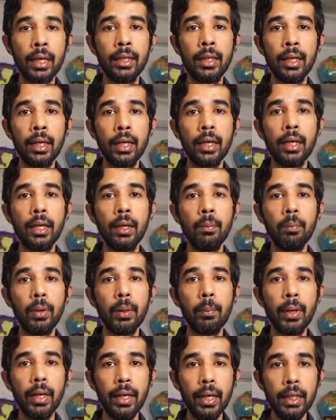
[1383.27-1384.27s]
the
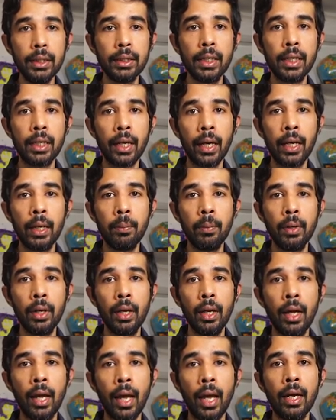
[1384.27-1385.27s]
implementation type
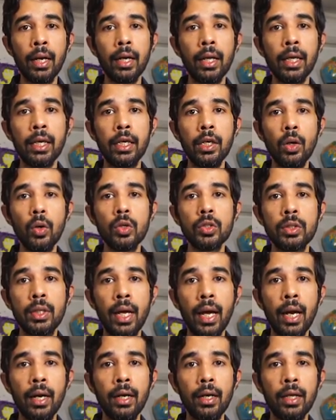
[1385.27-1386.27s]
and ignores
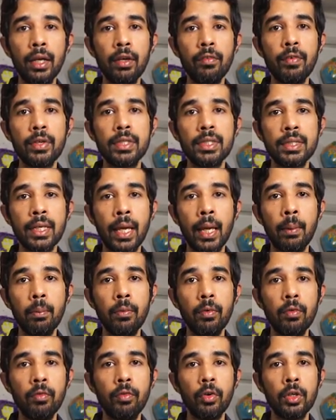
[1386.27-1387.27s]
that if it's same
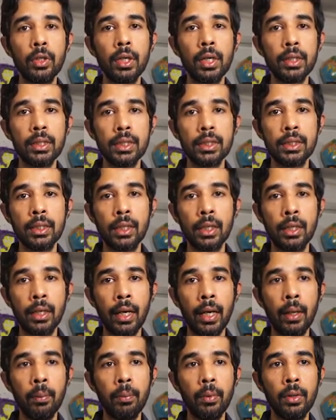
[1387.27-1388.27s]
for the register
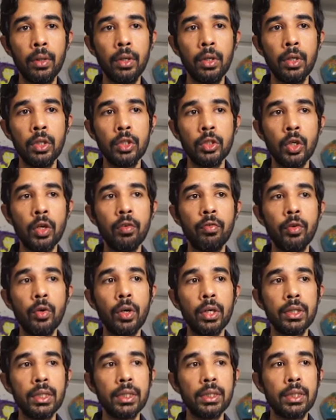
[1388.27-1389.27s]
type. So if you
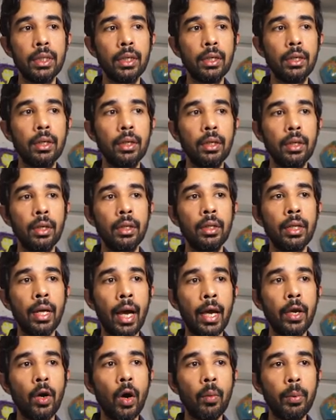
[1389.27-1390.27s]
register the
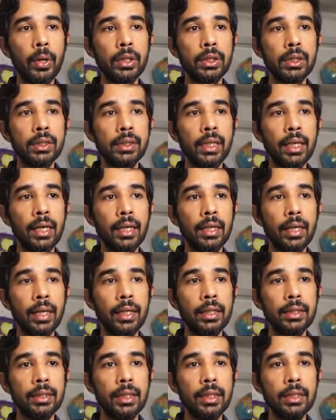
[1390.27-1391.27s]
IOperation singleton
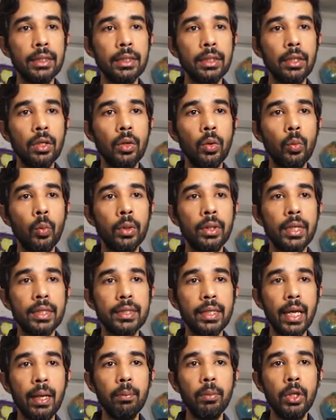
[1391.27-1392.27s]
instance with the
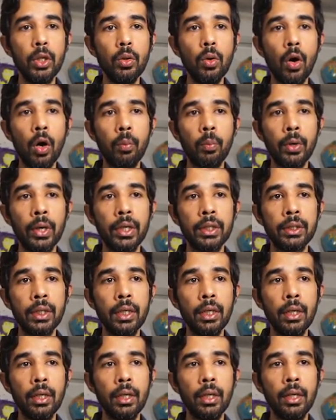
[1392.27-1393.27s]
same new
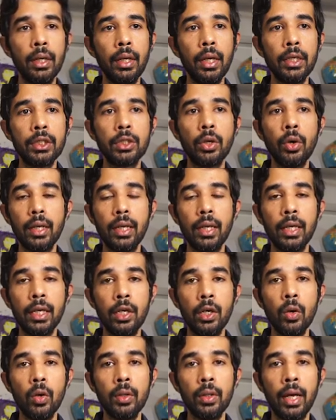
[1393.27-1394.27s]
operation, it's going to
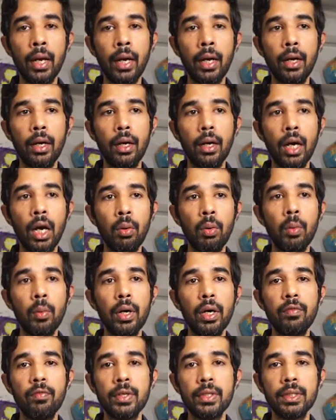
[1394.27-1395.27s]
ignore that. However,
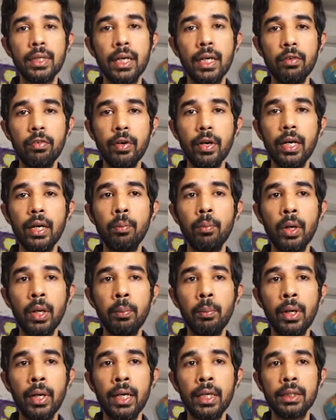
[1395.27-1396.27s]
if it's a different
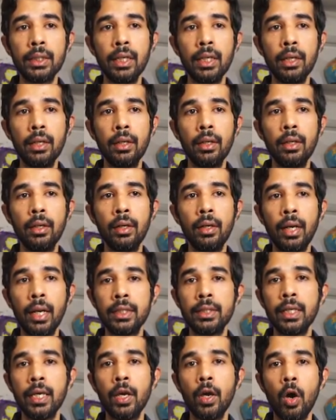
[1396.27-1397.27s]
implementation,
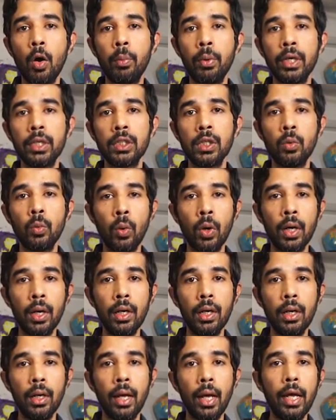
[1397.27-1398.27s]
let's say operation 1
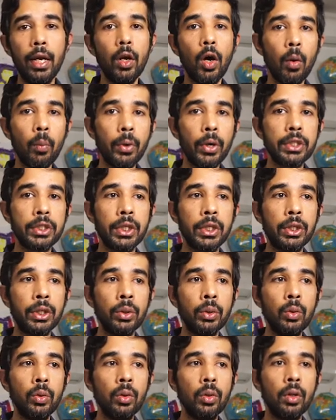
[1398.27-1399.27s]
and operation
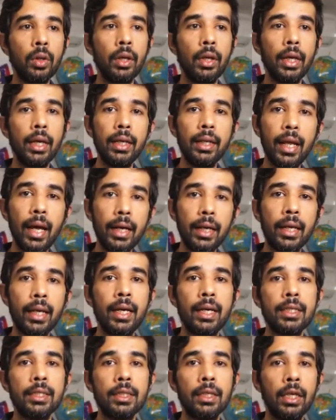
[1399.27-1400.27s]
2, in that
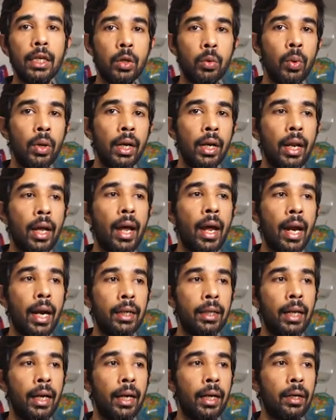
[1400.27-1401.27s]
case, it will add
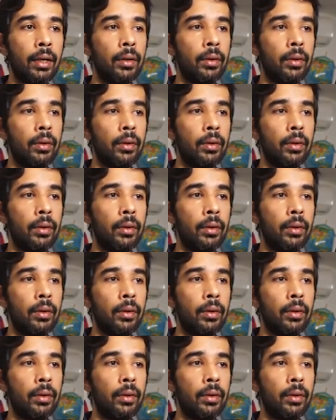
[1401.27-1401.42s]
that.